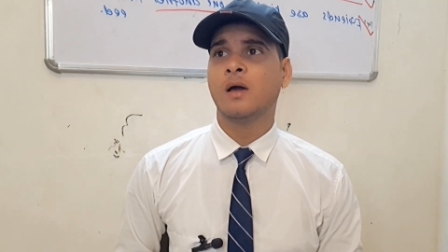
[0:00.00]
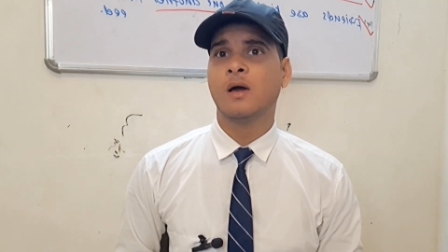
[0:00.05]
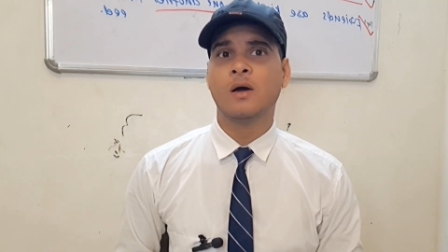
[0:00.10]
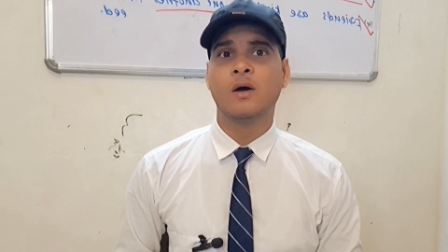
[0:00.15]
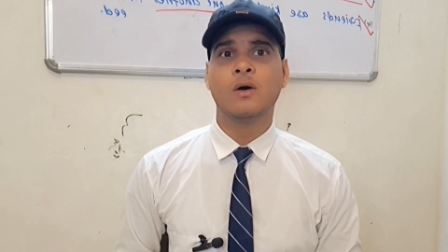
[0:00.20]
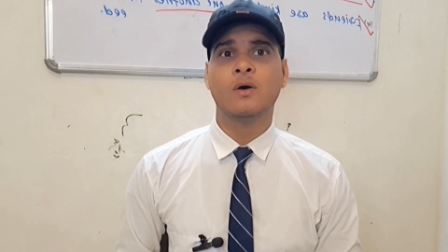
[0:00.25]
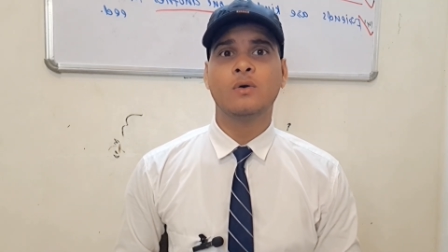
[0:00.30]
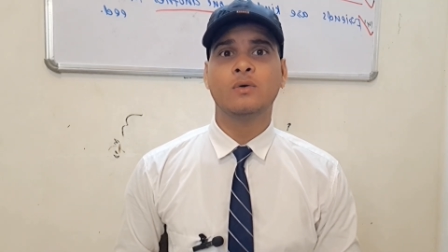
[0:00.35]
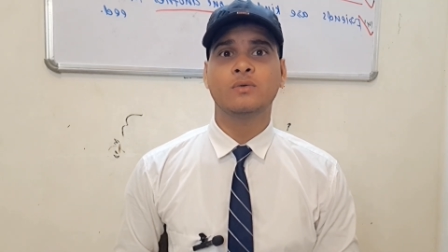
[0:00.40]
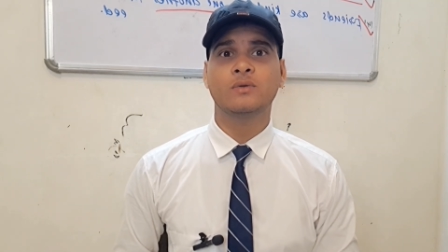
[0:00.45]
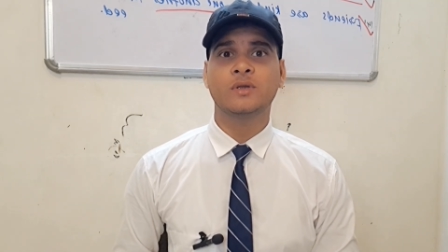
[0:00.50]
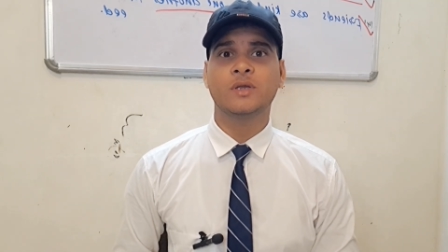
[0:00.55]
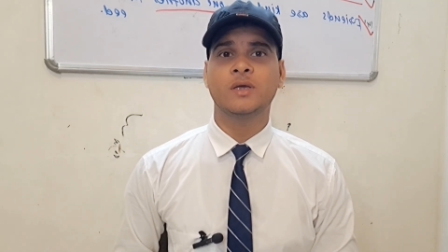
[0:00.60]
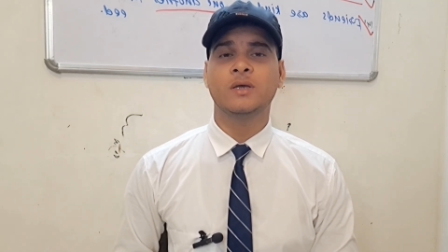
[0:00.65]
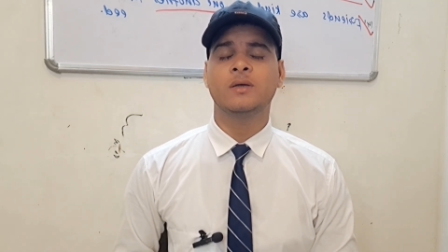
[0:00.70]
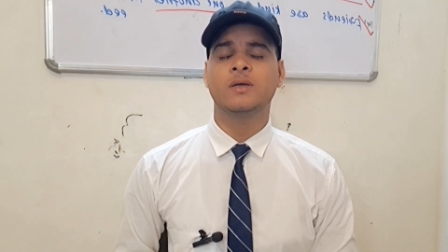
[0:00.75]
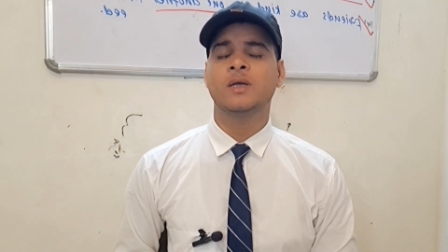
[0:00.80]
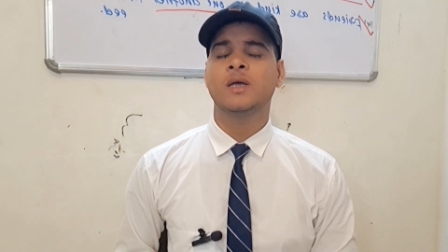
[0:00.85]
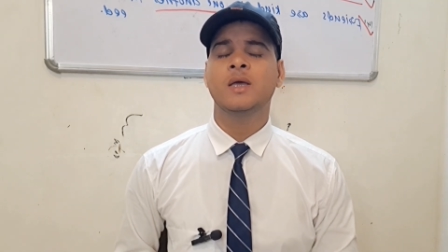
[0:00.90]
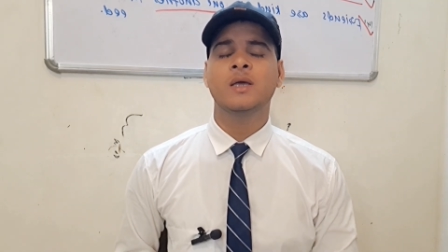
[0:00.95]
how
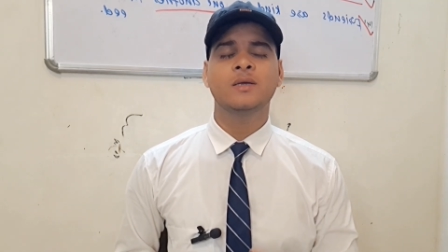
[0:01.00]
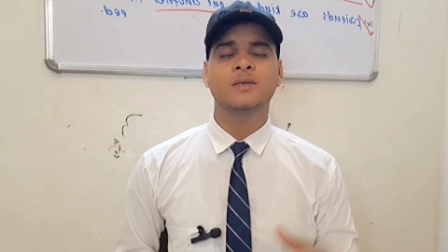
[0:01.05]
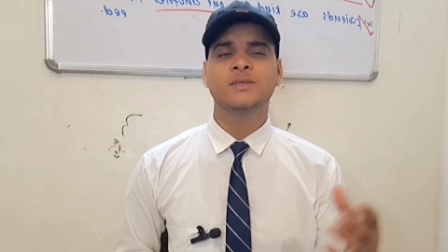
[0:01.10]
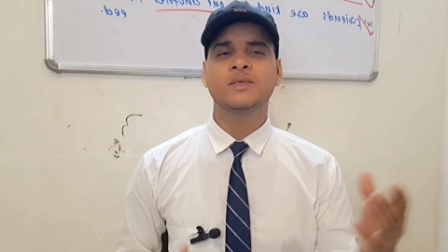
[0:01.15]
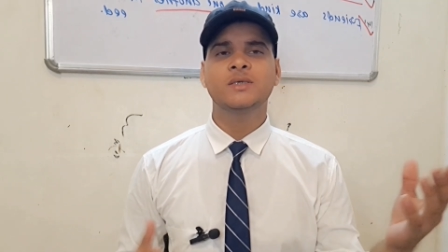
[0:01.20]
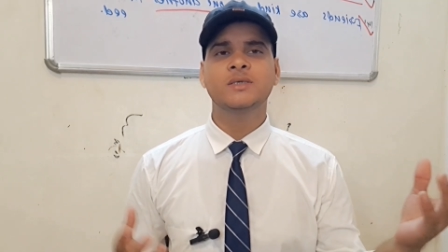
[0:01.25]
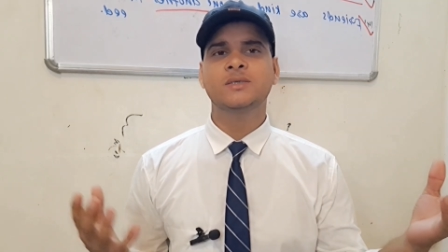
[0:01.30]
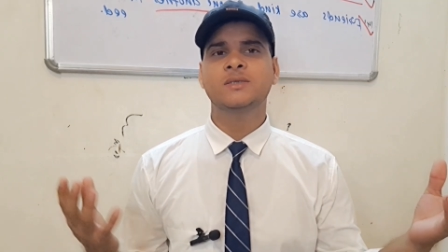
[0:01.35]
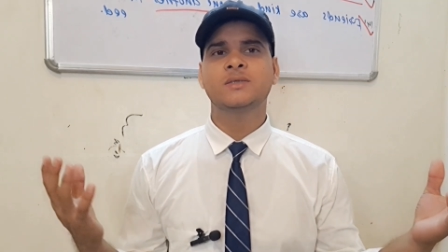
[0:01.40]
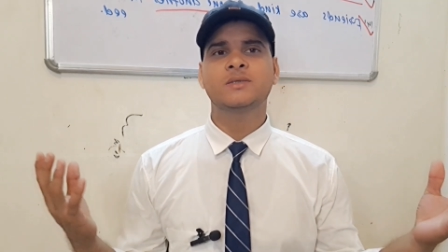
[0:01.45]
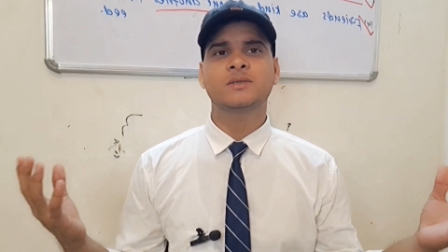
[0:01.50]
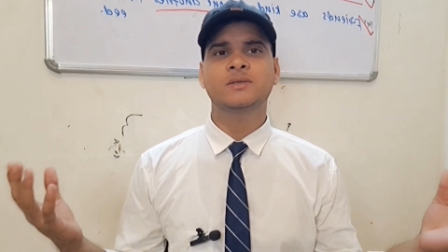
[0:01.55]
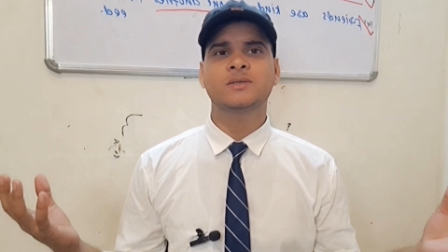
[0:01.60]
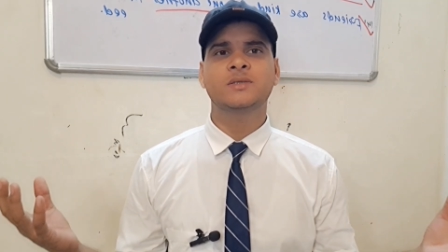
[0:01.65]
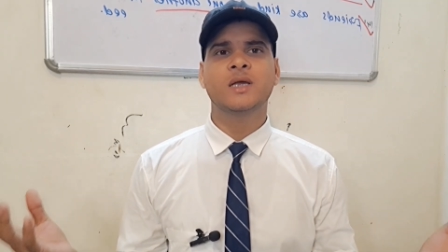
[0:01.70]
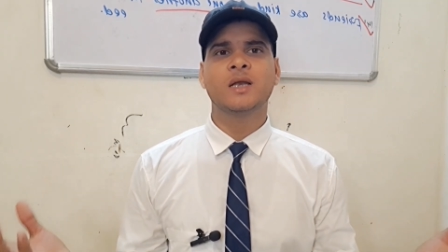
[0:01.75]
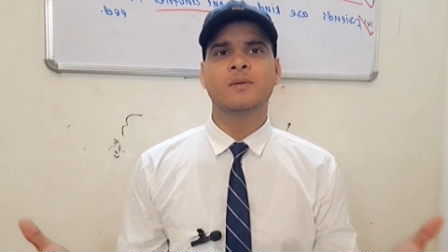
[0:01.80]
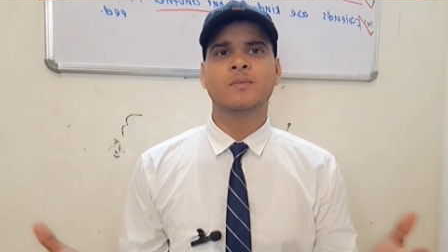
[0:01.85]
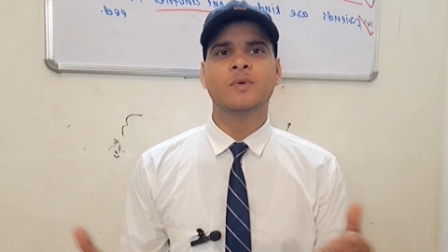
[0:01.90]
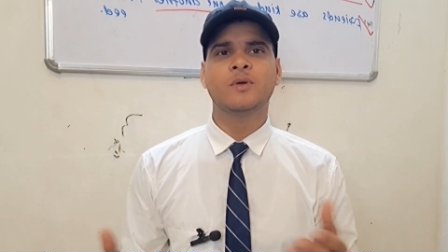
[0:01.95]
they, just
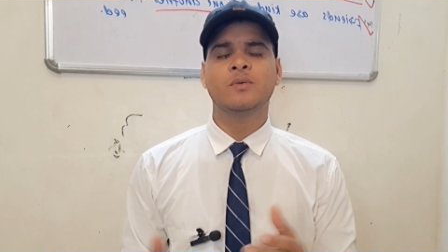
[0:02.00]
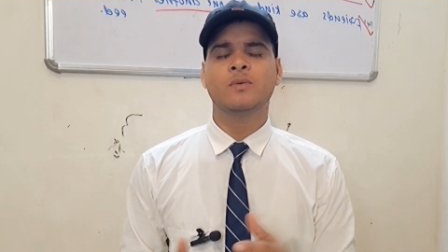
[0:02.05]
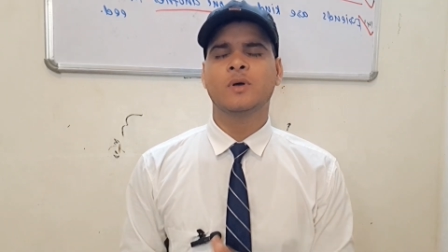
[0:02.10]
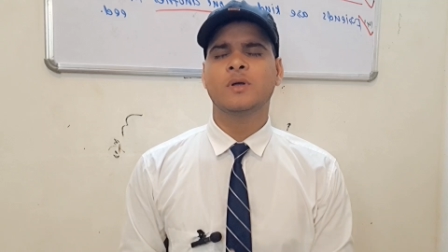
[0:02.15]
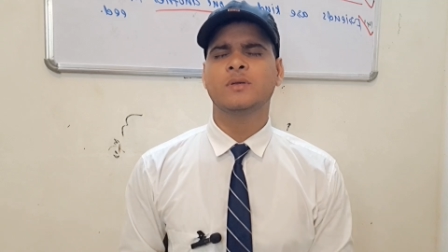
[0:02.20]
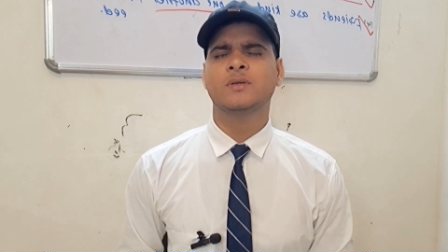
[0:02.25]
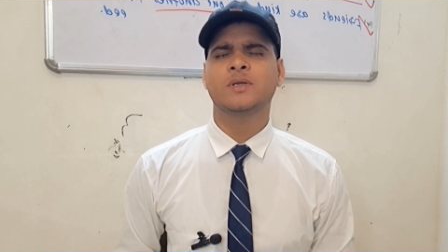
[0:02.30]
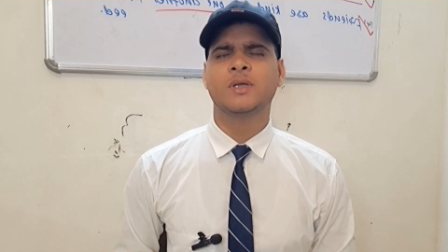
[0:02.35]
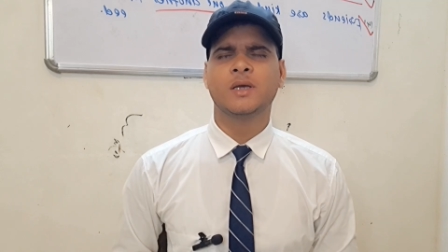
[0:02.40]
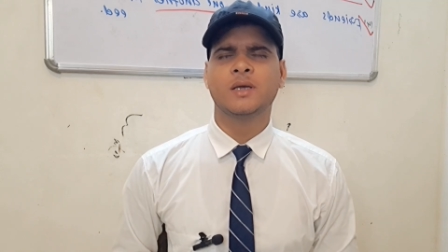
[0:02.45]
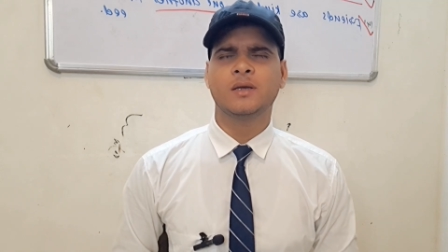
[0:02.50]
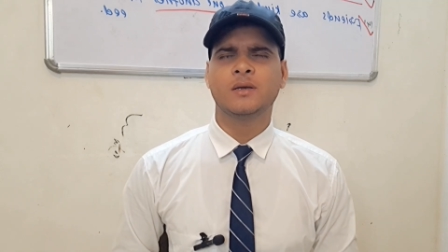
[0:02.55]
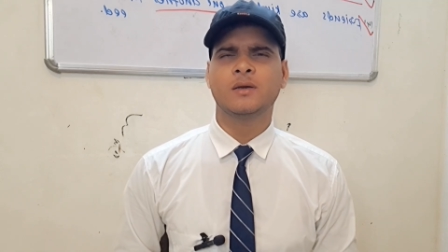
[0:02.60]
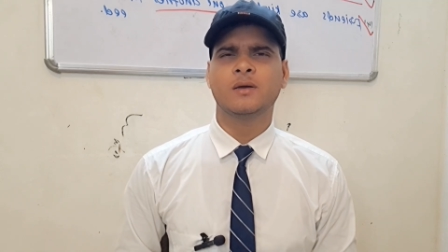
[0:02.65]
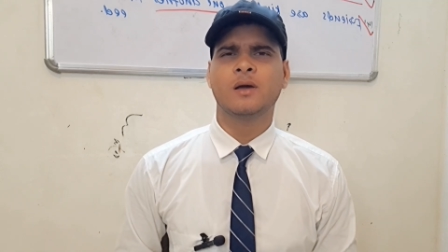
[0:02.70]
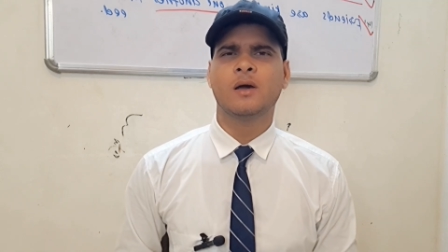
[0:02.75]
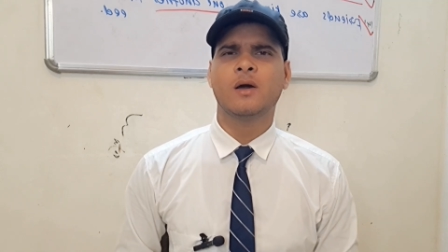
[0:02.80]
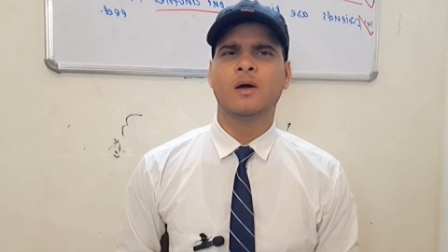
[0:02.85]
tell me one thing,